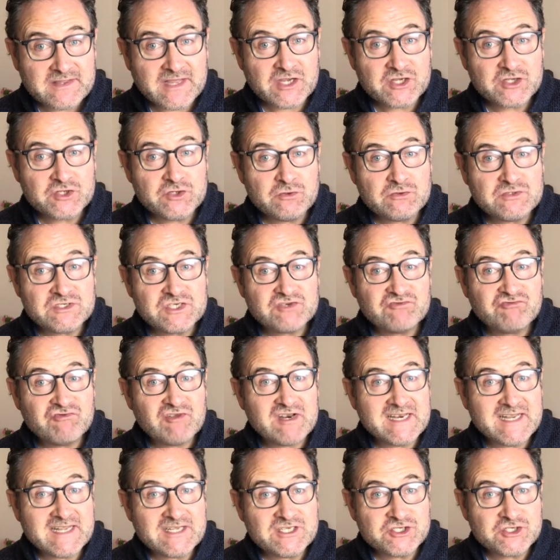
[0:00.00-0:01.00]
that uses
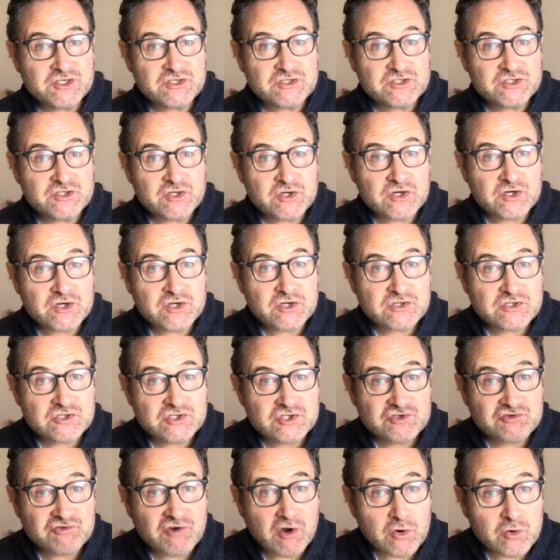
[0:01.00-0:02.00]
religion to
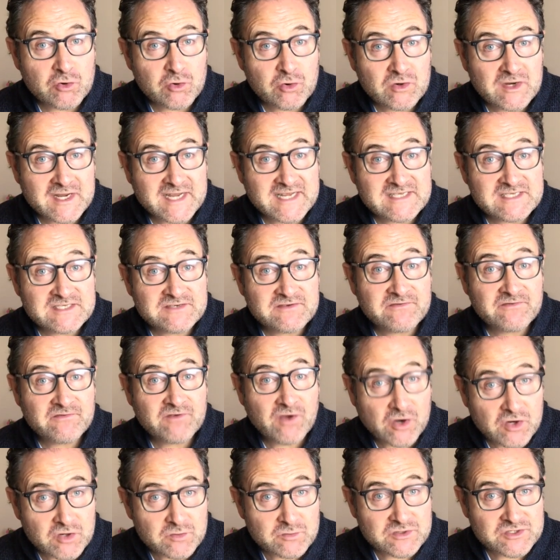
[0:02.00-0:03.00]
control its
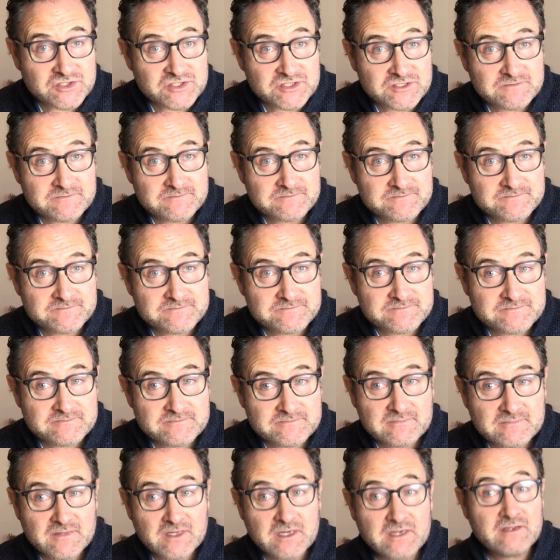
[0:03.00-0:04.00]
followers.
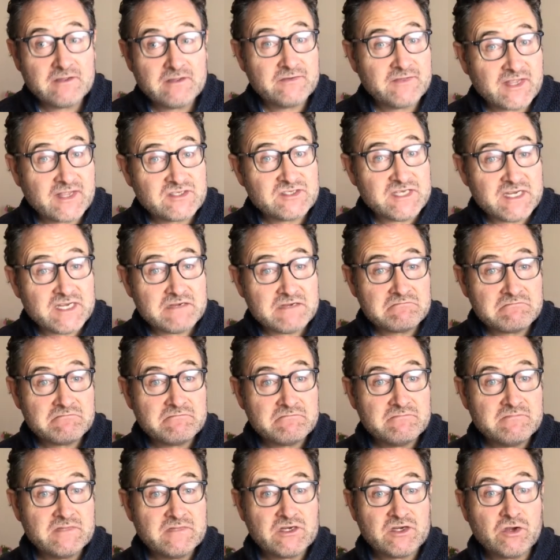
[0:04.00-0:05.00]
That's it.
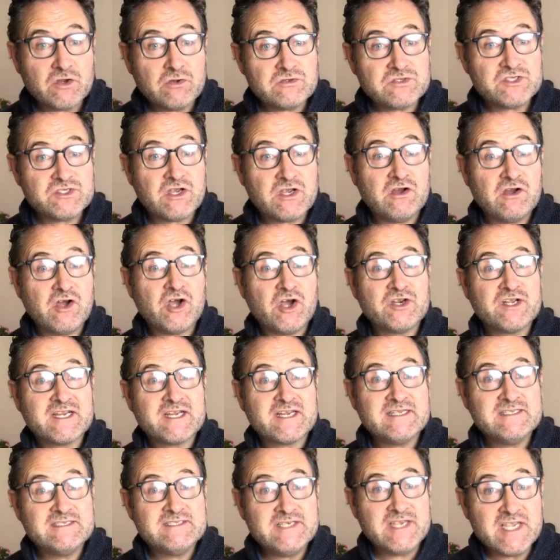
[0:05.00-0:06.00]
Cults are on a
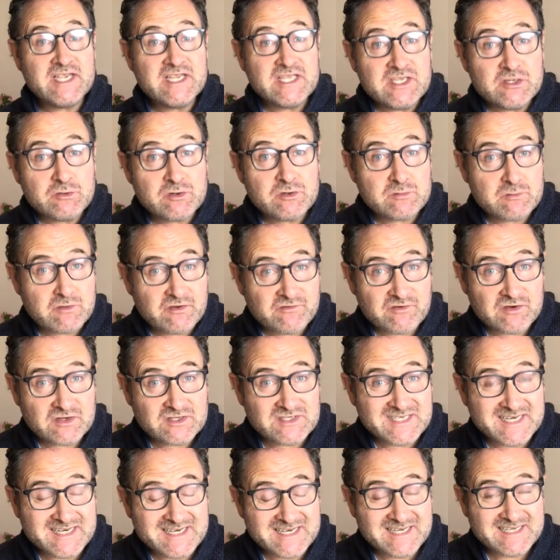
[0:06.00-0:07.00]
continuum
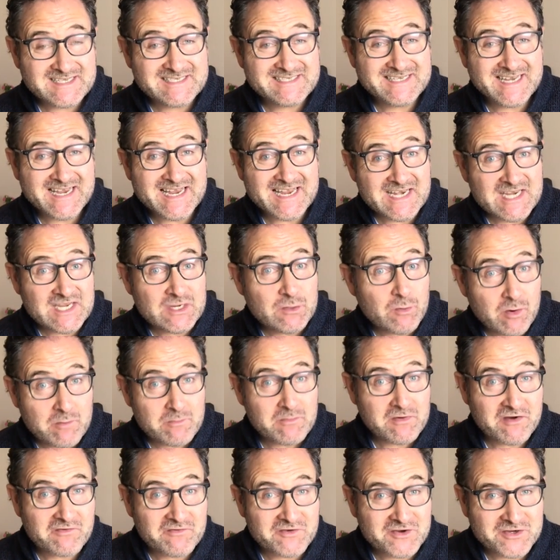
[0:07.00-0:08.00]

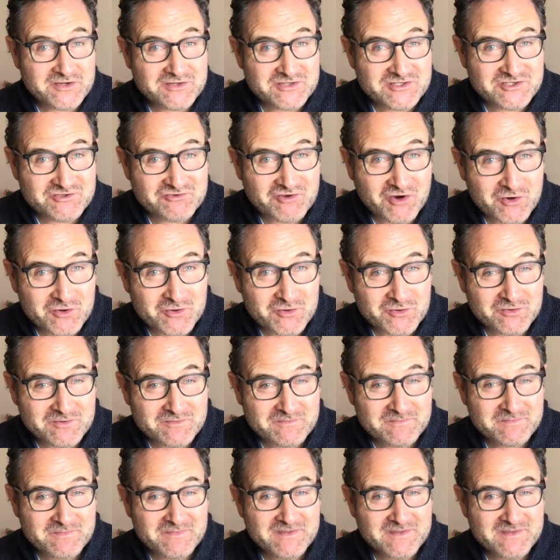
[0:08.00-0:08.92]
of control.